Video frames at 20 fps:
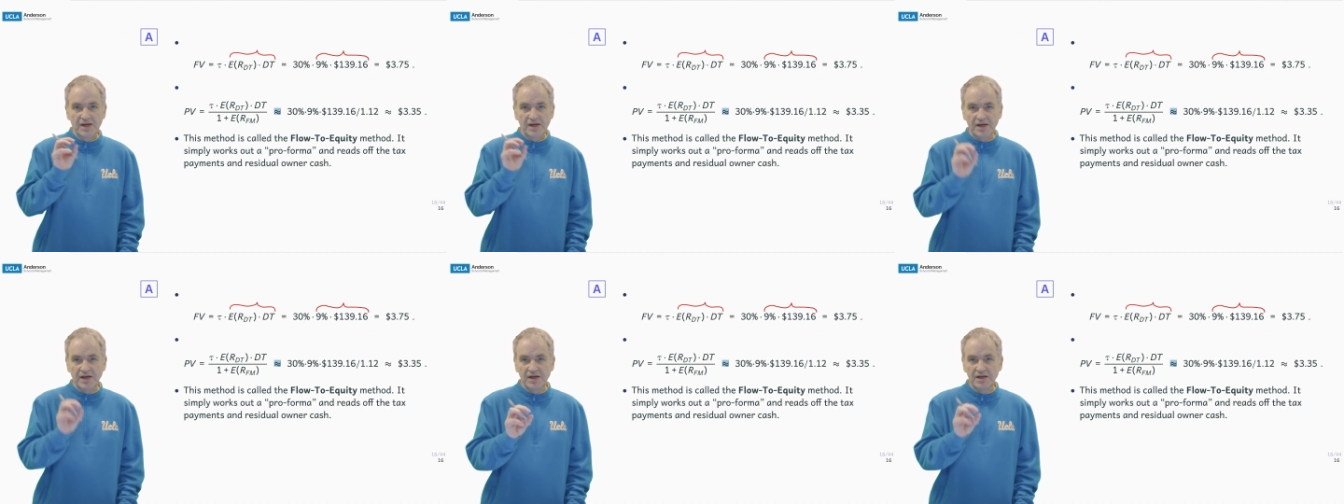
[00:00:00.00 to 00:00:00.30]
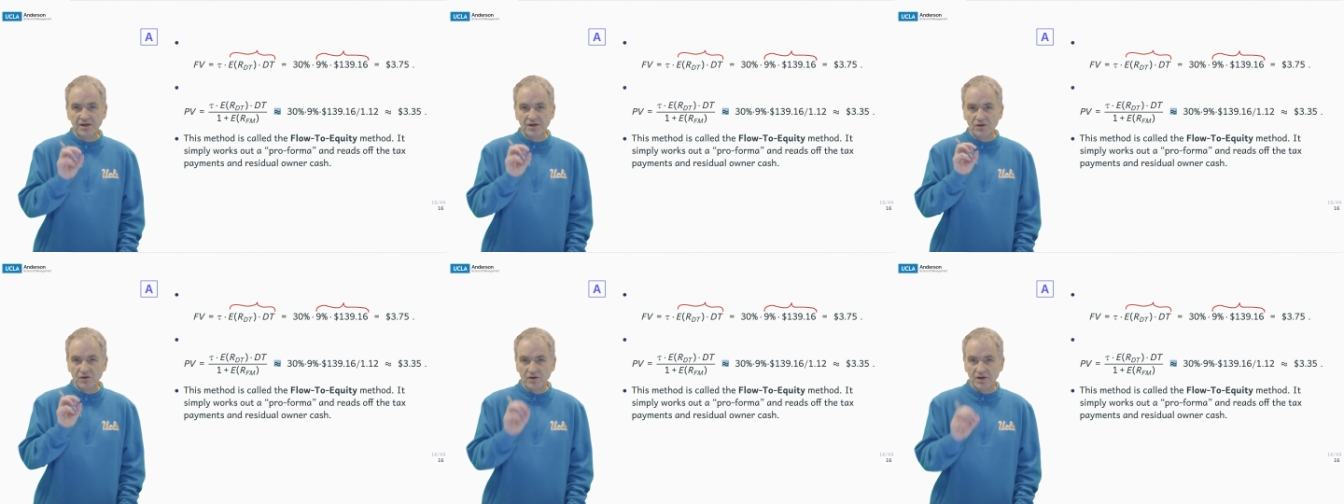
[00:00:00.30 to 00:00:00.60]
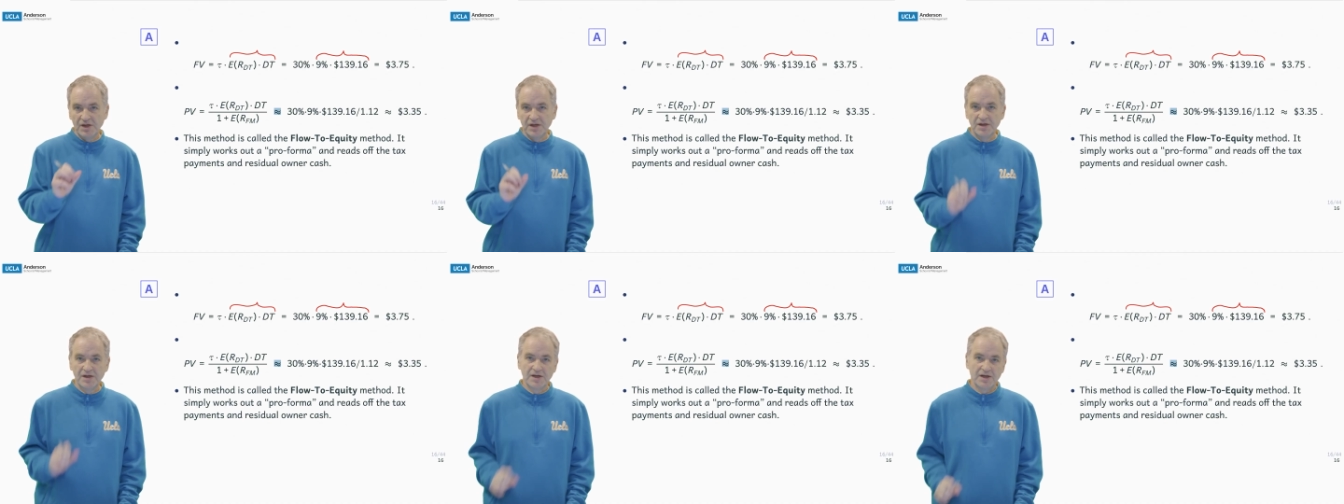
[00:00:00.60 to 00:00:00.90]
in your
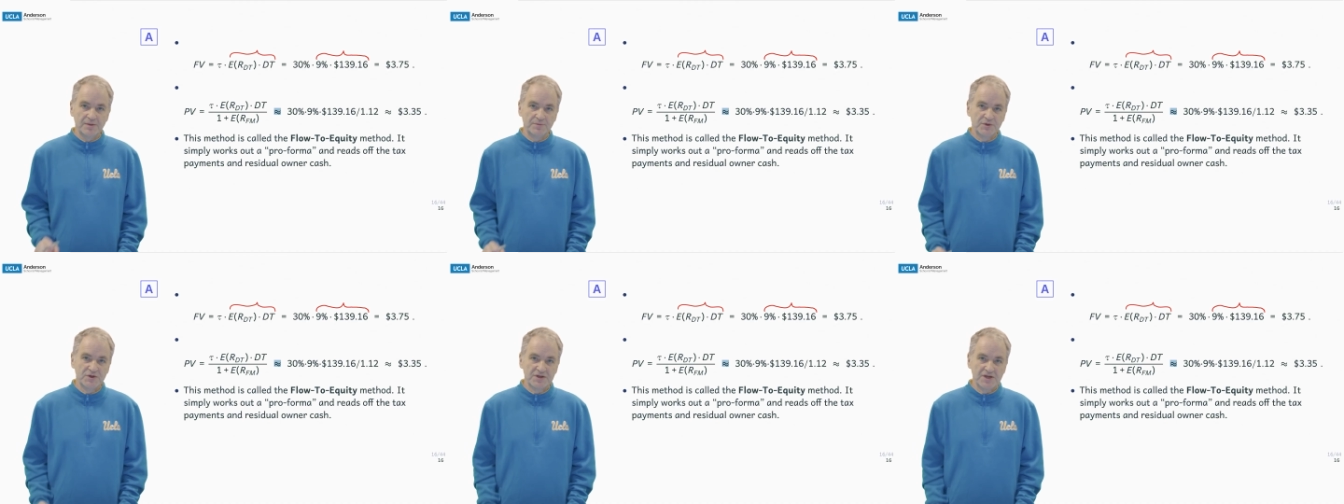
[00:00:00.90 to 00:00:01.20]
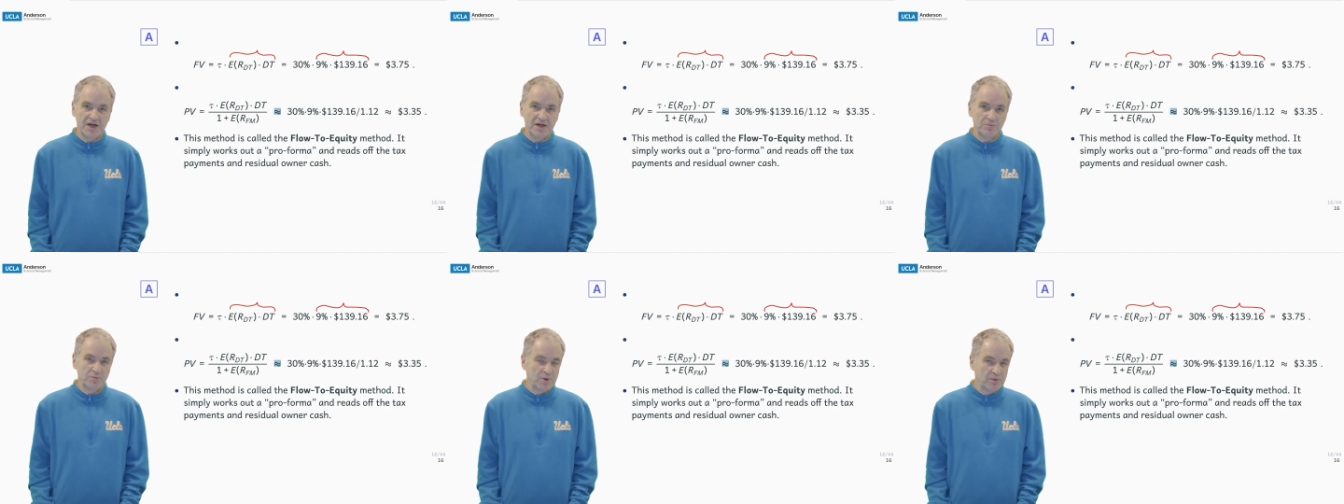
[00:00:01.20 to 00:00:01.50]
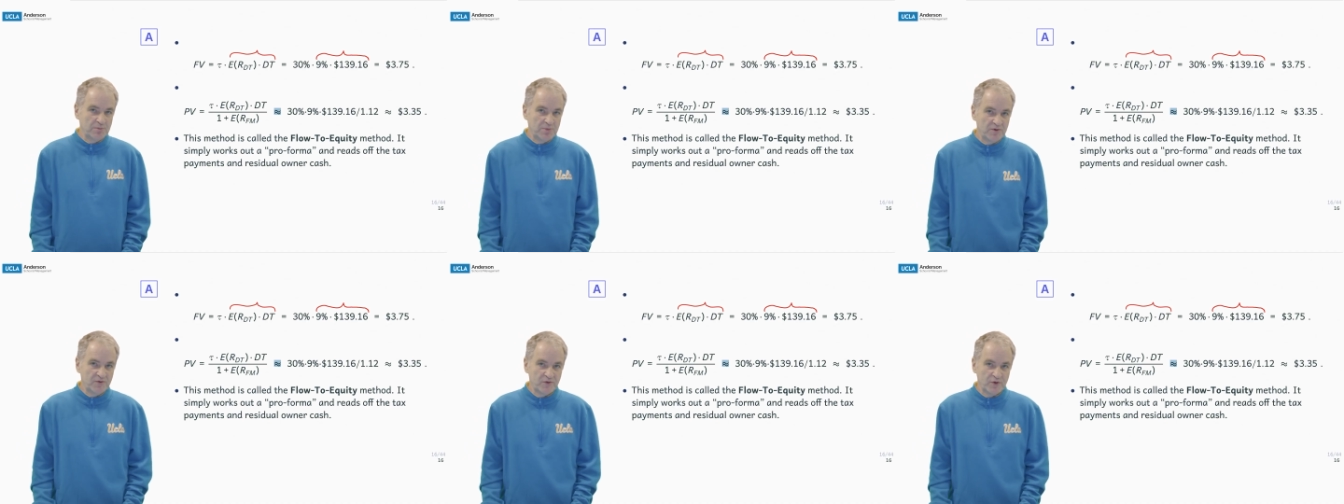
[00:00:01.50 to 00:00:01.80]
income
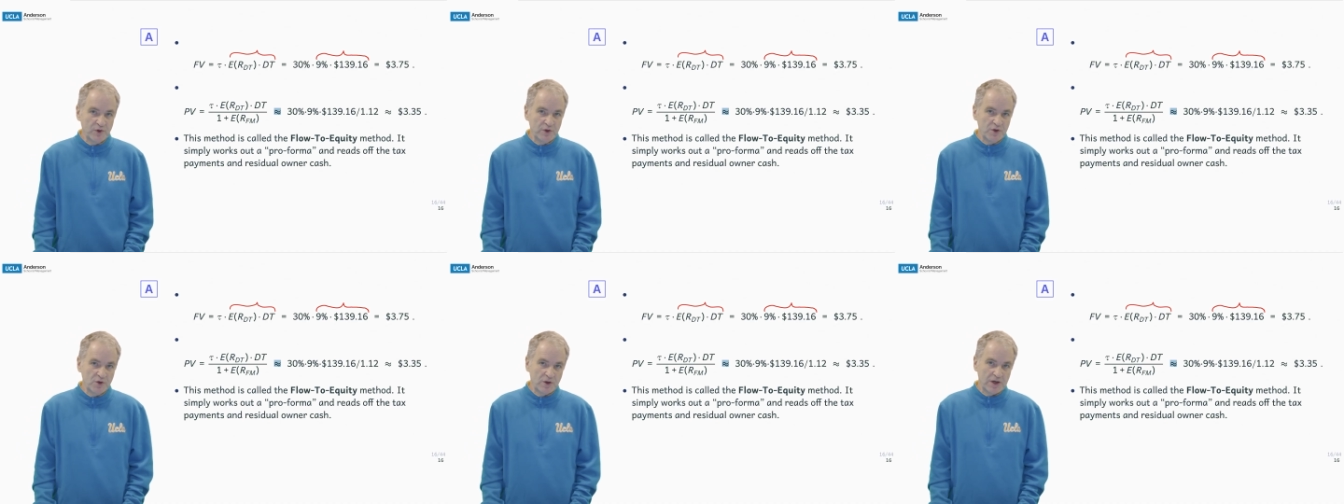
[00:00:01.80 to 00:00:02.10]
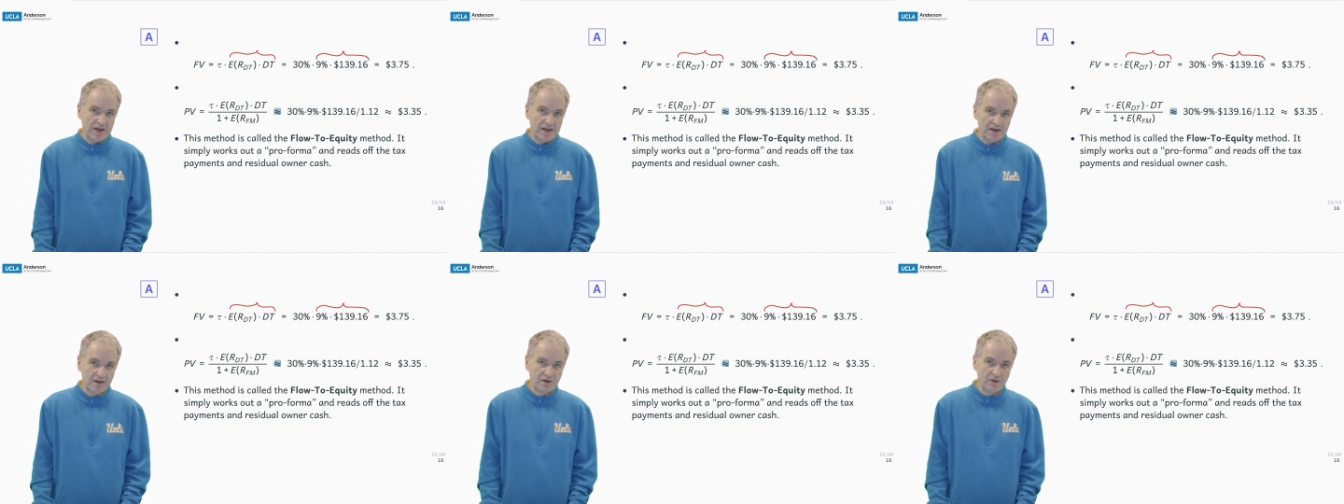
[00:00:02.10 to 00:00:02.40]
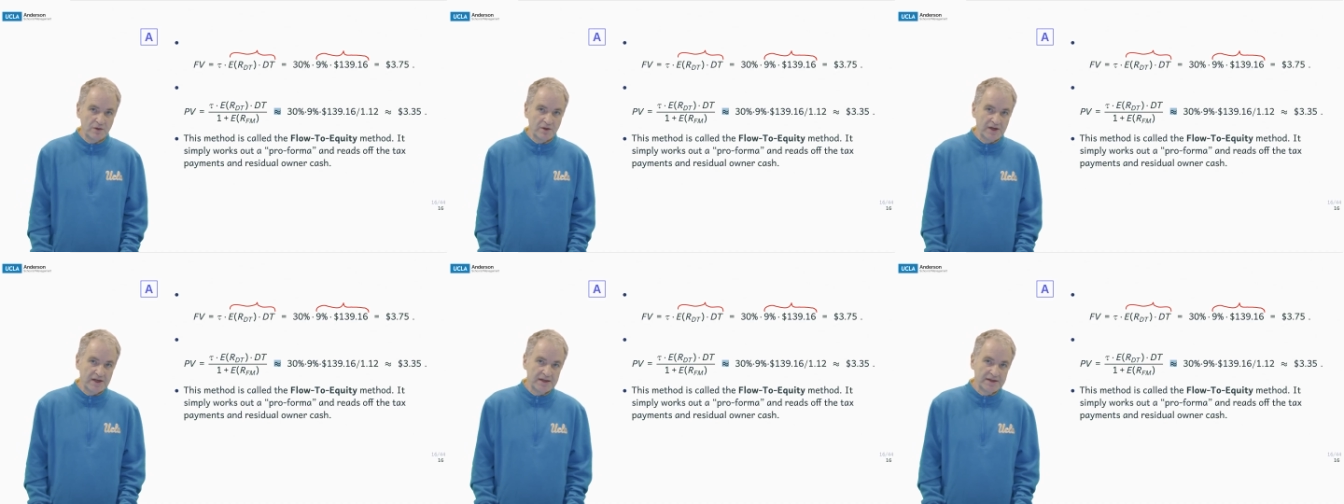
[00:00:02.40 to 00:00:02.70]
statement before you
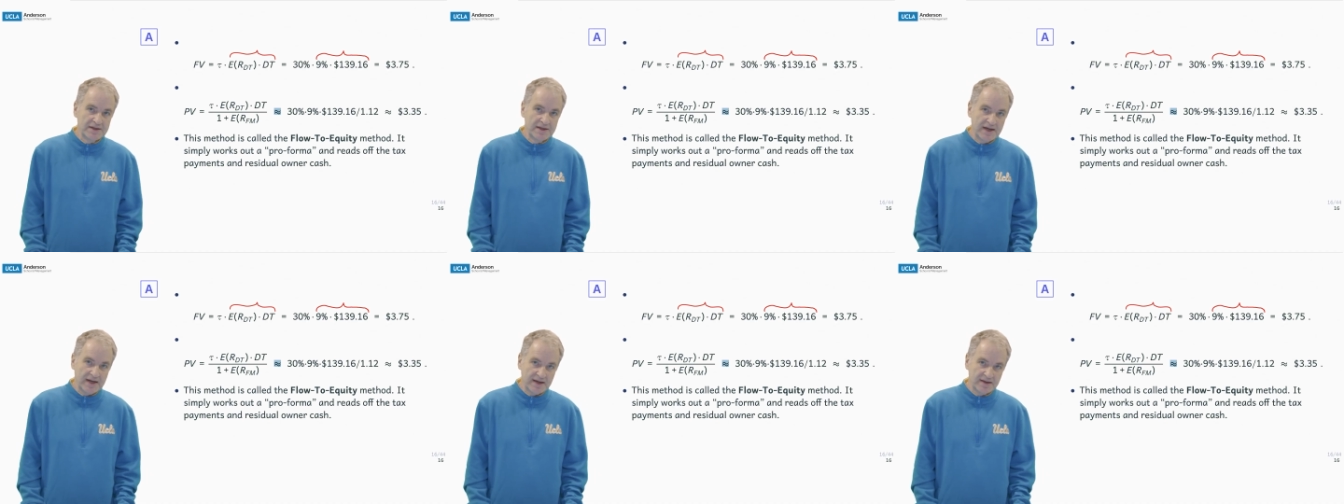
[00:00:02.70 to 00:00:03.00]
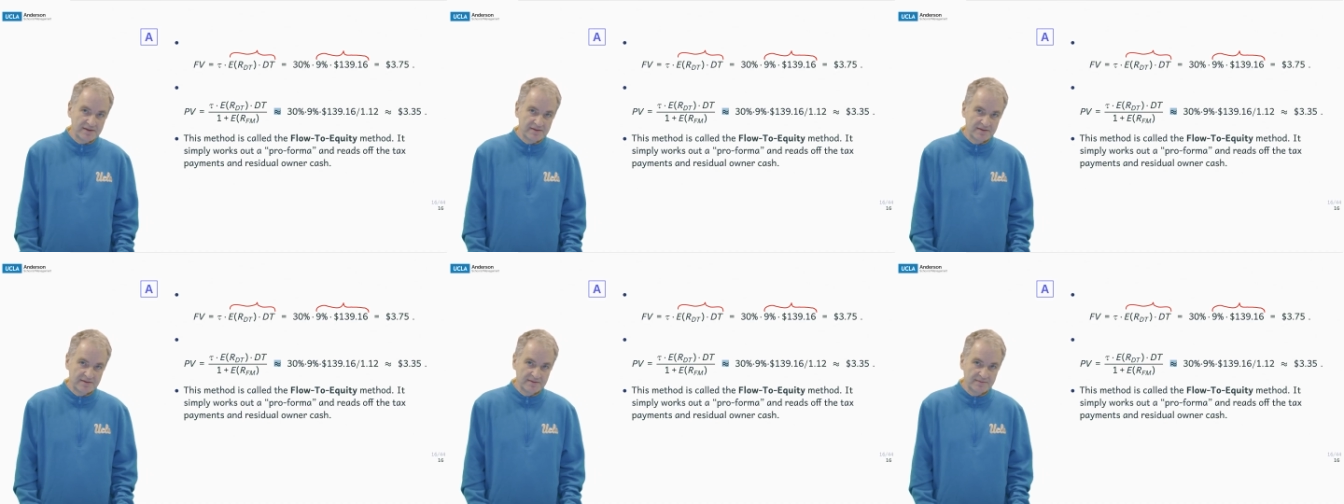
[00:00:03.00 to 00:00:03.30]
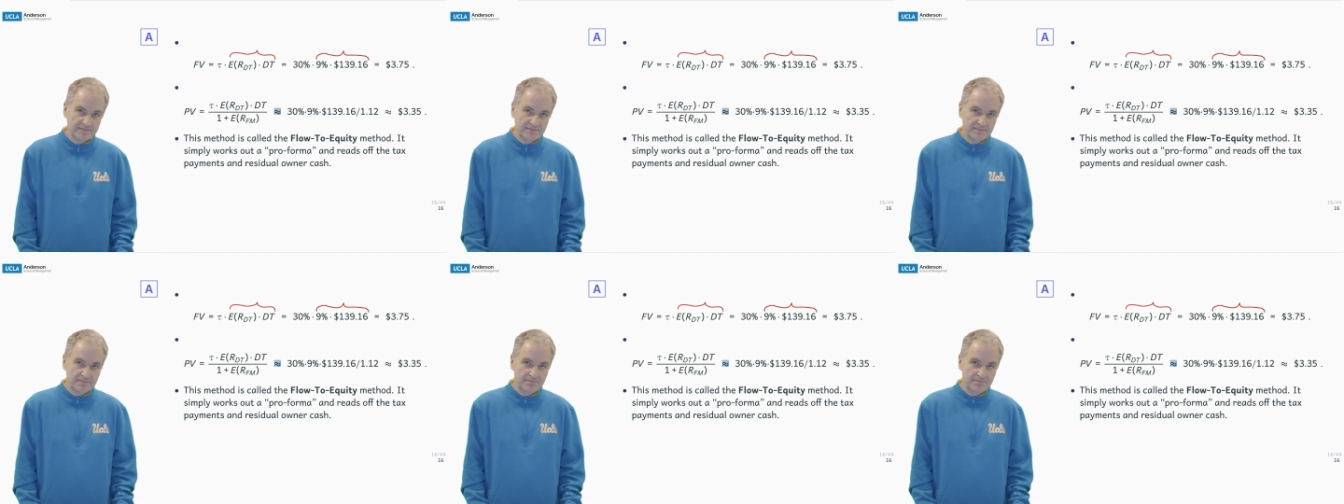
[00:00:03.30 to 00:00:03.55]
calculate tax.